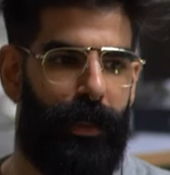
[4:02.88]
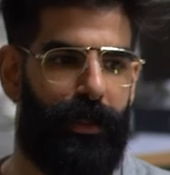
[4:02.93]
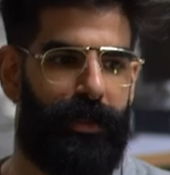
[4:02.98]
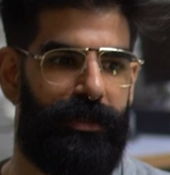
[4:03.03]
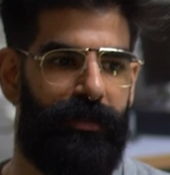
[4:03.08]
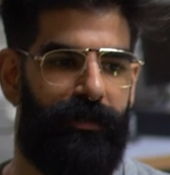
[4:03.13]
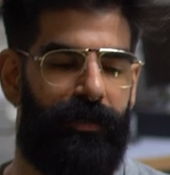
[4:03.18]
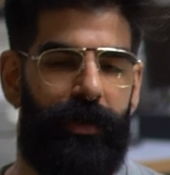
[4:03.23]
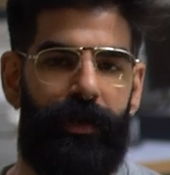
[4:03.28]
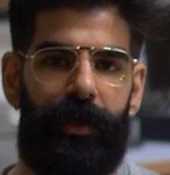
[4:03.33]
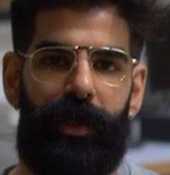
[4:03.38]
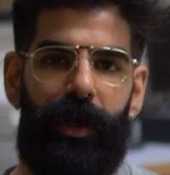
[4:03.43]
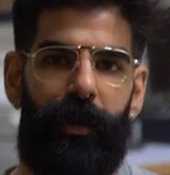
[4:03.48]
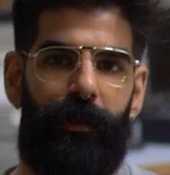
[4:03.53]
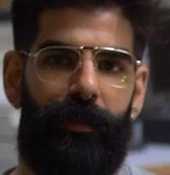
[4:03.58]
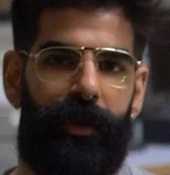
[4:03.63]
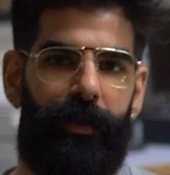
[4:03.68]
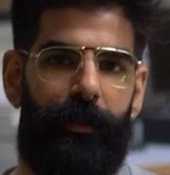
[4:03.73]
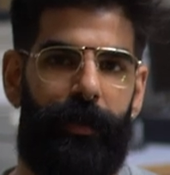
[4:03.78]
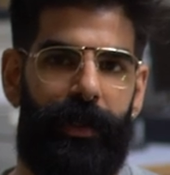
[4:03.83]
It's a very
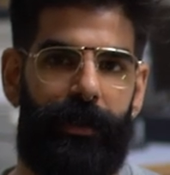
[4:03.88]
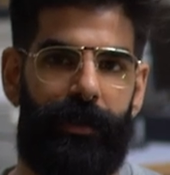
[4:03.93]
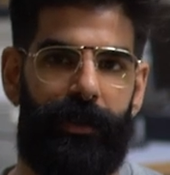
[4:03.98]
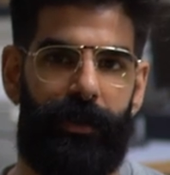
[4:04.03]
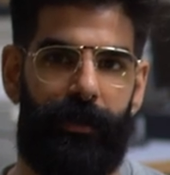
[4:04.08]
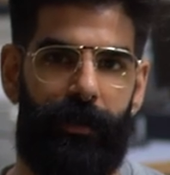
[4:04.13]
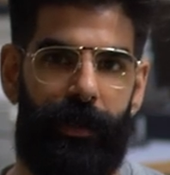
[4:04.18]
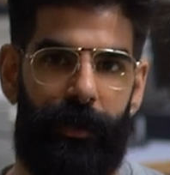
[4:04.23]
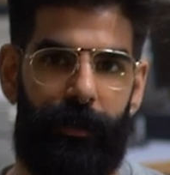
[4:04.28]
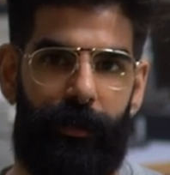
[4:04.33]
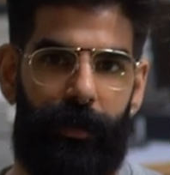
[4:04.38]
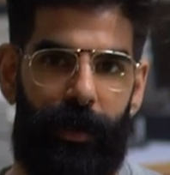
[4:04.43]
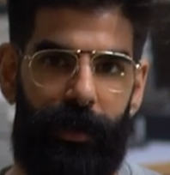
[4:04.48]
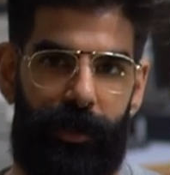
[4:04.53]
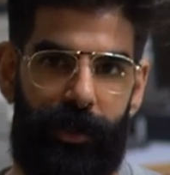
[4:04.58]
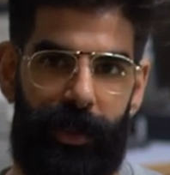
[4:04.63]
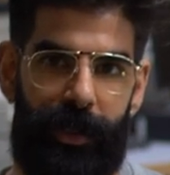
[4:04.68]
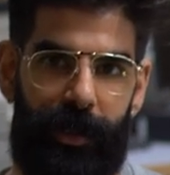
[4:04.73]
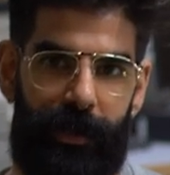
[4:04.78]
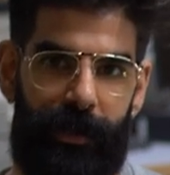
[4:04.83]
complementary
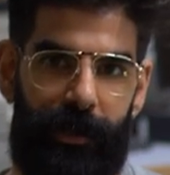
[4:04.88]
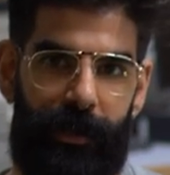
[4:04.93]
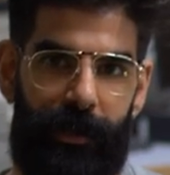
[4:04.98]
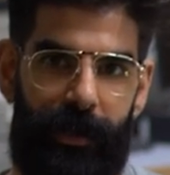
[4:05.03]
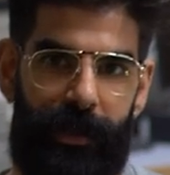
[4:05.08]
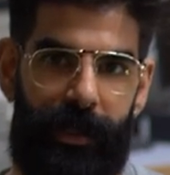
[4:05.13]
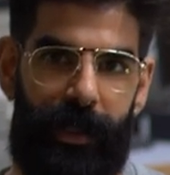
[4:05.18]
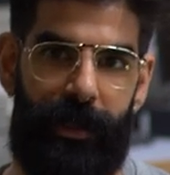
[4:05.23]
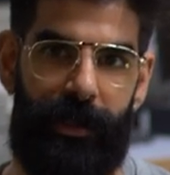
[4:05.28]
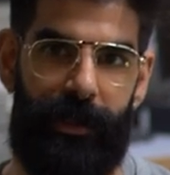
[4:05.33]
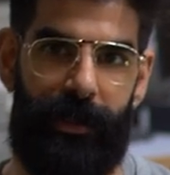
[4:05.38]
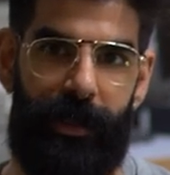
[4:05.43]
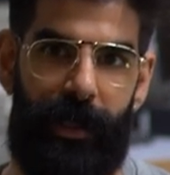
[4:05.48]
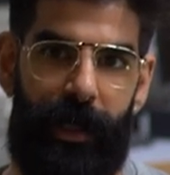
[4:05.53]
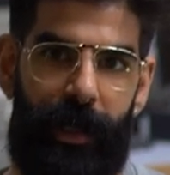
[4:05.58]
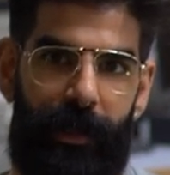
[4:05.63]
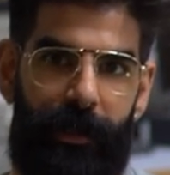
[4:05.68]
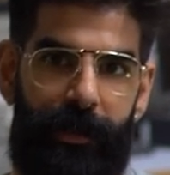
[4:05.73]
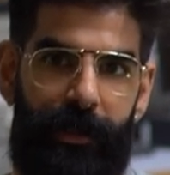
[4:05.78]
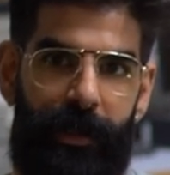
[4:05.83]
project in the sense
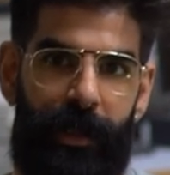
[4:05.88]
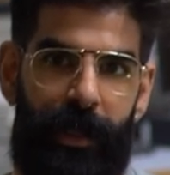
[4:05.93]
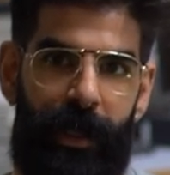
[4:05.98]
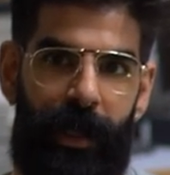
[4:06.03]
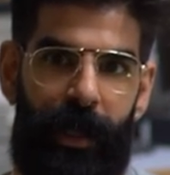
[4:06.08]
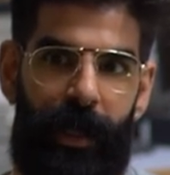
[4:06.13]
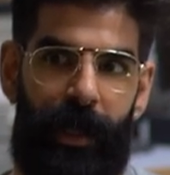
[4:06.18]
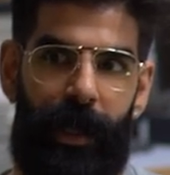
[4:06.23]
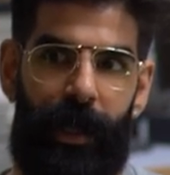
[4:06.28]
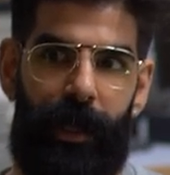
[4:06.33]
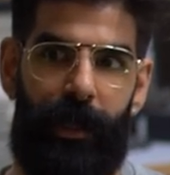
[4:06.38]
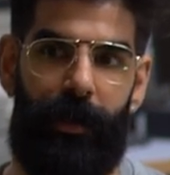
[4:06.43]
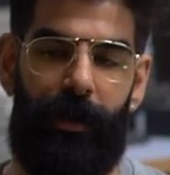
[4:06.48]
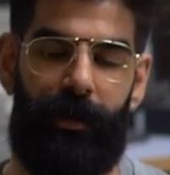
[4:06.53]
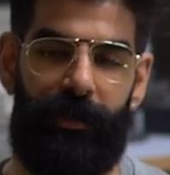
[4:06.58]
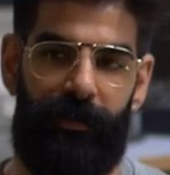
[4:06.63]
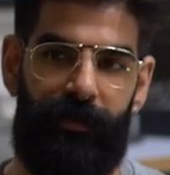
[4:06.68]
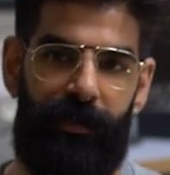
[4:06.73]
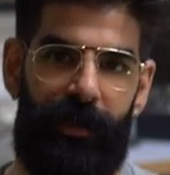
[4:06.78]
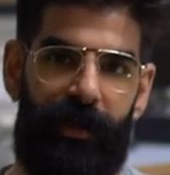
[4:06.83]
that a
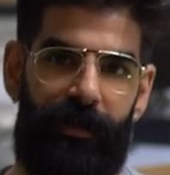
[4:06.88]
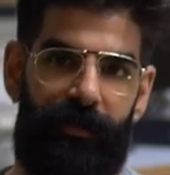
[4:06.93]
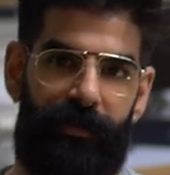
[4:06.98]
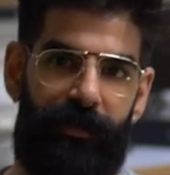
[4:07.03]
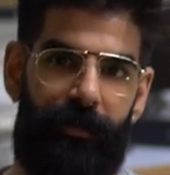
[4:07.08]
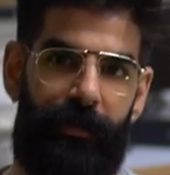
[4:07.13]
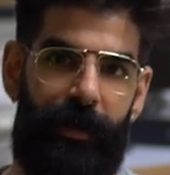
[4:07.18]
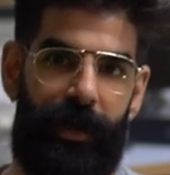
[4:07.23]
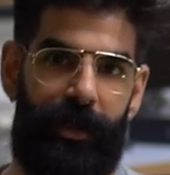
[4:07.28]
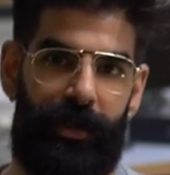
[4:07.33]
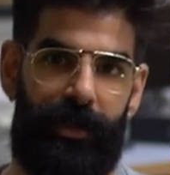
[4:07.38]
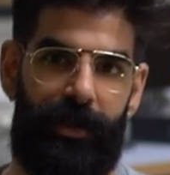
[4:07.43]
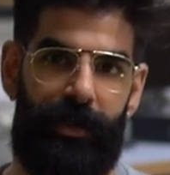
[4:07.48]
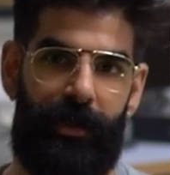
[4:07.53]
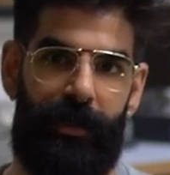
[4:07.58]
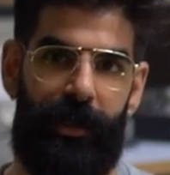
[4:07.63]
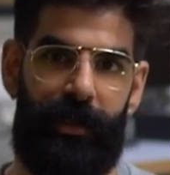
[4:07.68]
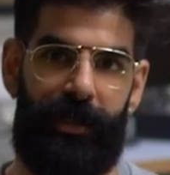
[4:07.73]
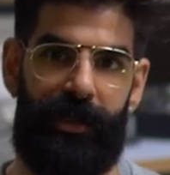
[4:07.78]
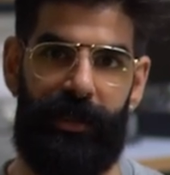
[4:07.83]
lot of the
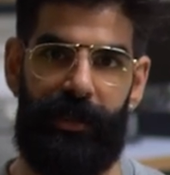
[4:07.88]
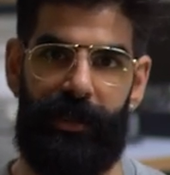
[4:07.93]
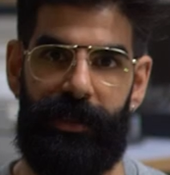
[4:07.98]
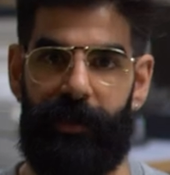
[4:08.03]
information that is